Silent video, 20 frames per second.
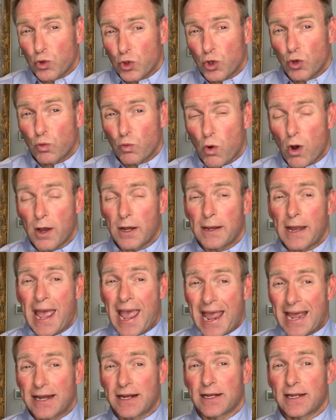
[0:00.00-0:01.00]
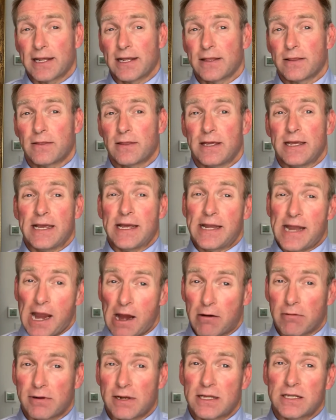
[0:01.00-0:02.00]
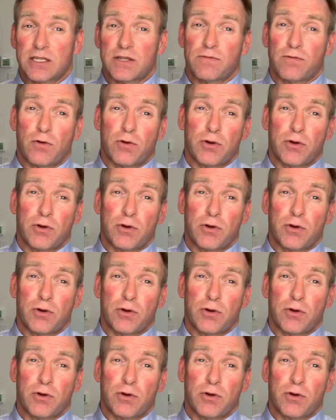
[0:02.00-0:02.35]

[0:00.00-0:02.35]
you'd want handling the inheritance for